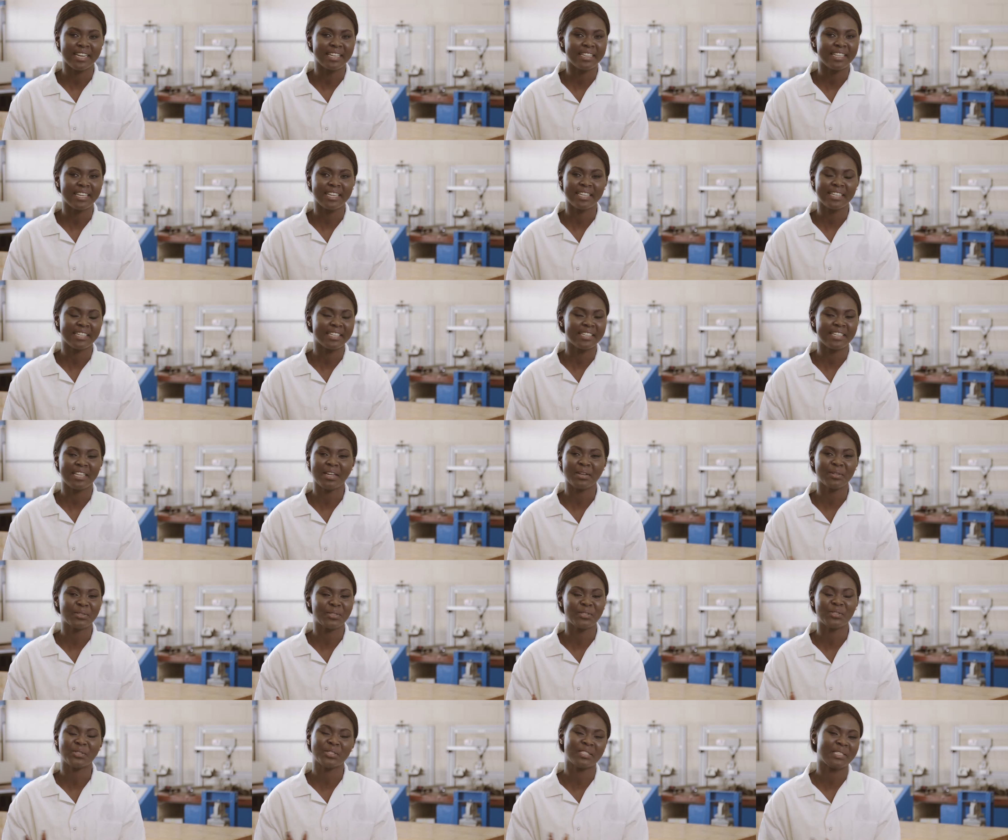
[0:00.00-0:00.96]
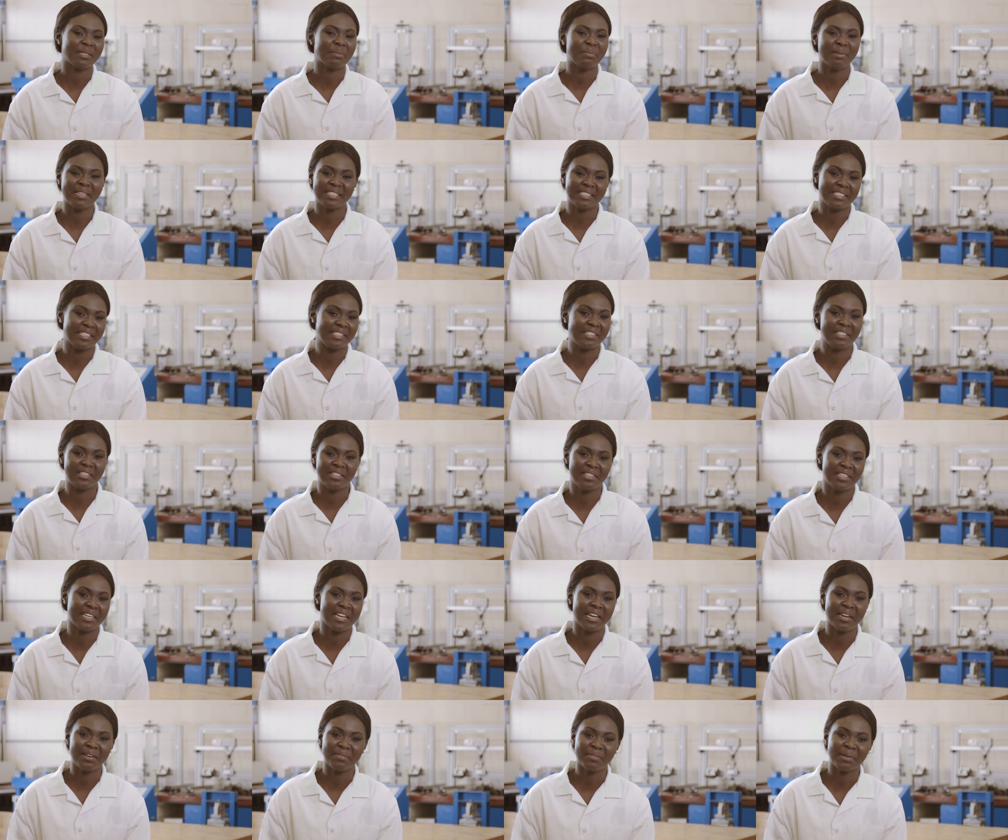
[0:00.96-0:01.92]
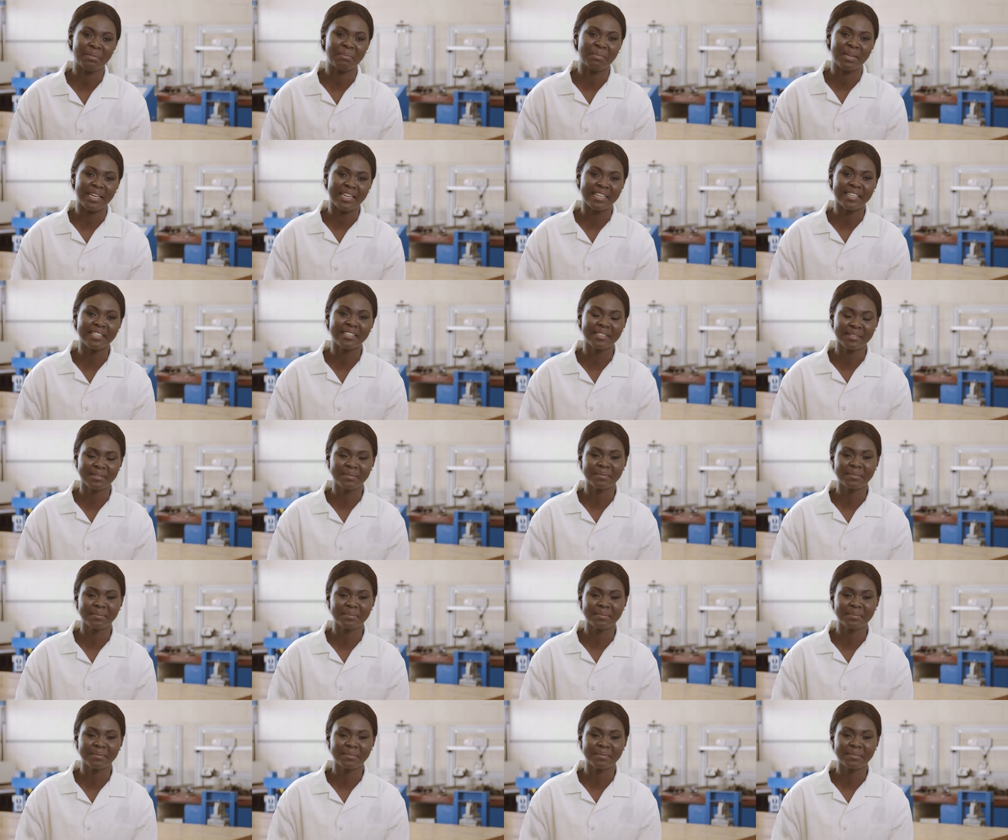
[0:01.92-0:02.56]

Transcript: I think that was just the best decision I ever made.